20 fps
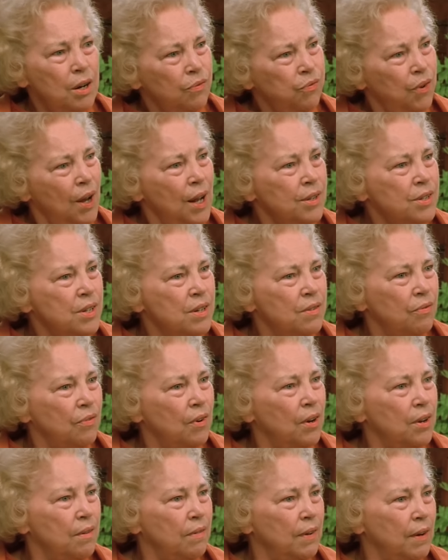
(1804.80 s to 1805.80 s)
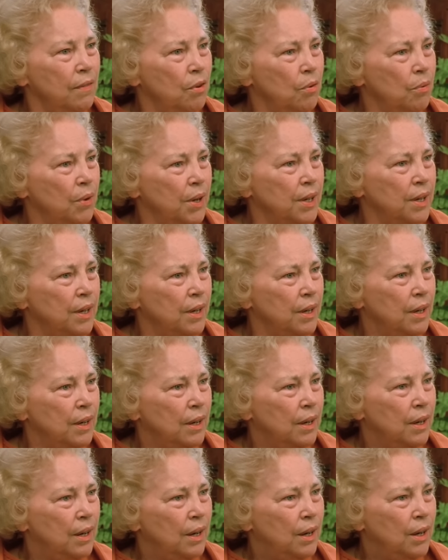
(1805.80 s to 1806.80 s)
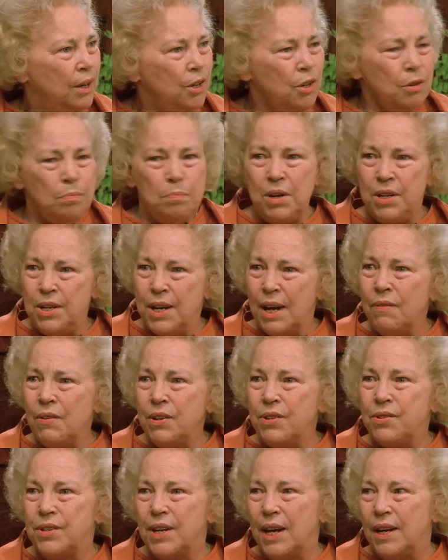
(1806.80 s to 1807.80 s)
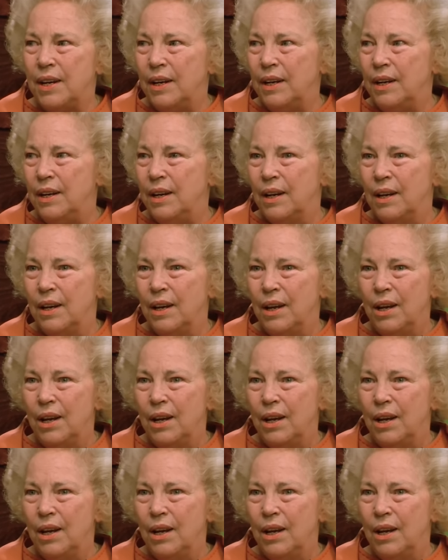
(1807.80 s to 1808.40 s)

your faults in front of everyone? You'd be devastated.